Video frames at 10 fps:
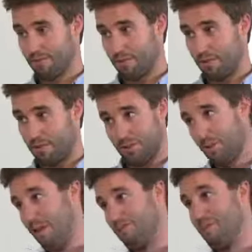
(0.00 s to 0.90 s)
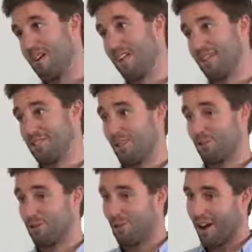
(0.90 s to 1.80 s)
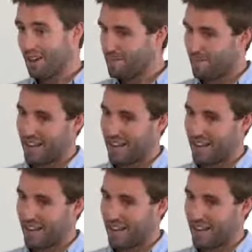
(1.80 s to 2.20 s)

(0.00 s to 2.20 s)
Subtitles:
saw everybody and started to cry.